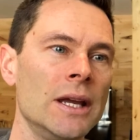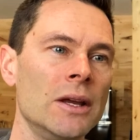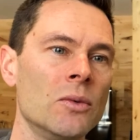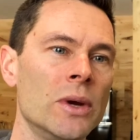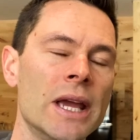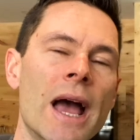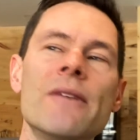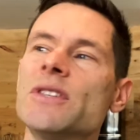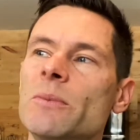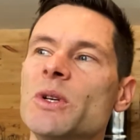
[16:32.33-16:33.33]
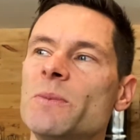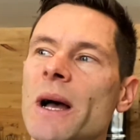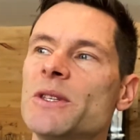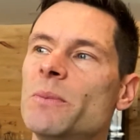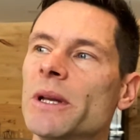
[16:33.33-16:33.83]
We have some
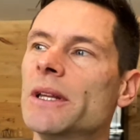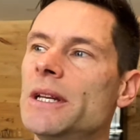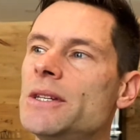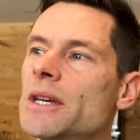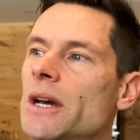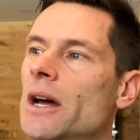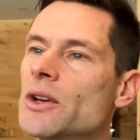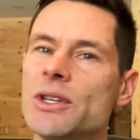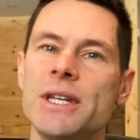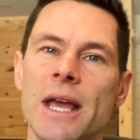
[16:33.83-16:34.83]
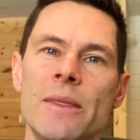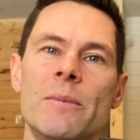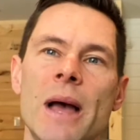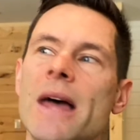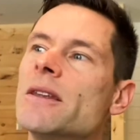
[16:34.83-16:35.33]
responsibility to understand the
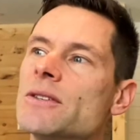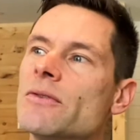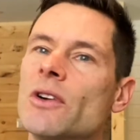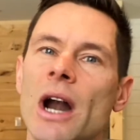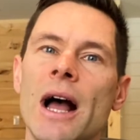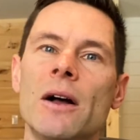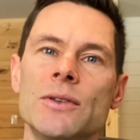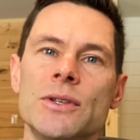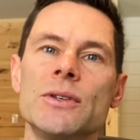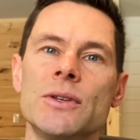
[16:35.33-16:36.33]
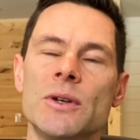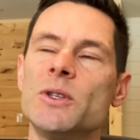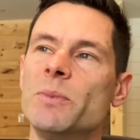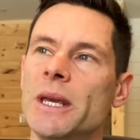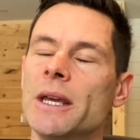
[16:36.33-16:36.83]
madness of crowds, so to
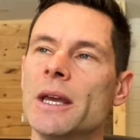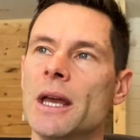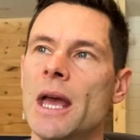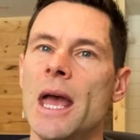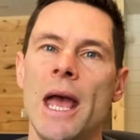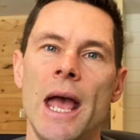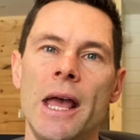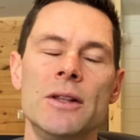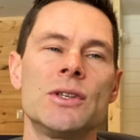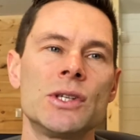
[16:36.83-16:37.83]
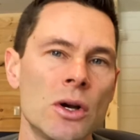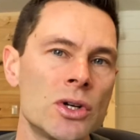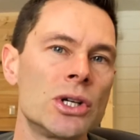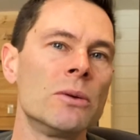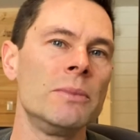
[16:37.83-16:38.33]
speak. And
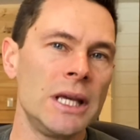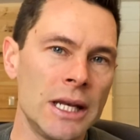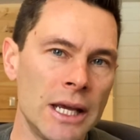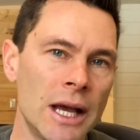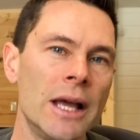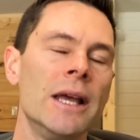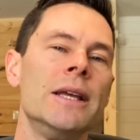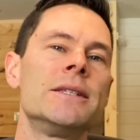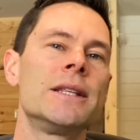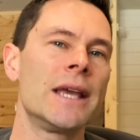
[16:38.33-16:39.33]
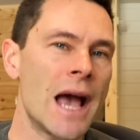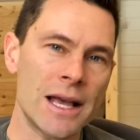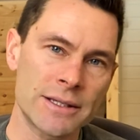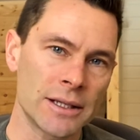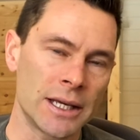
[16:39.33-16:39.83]
social media is the
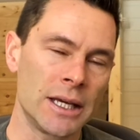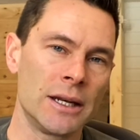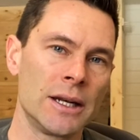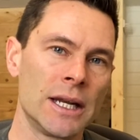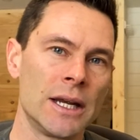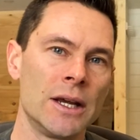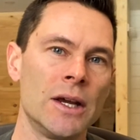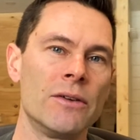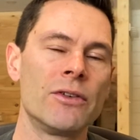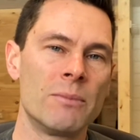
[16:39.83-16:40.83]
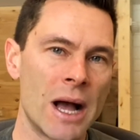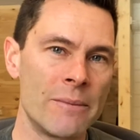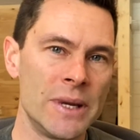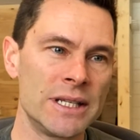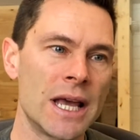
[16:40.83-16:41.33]
gasoline for mob
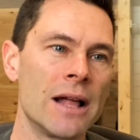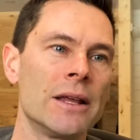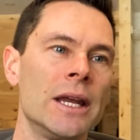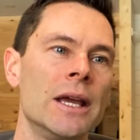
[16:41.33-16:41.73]
mentality.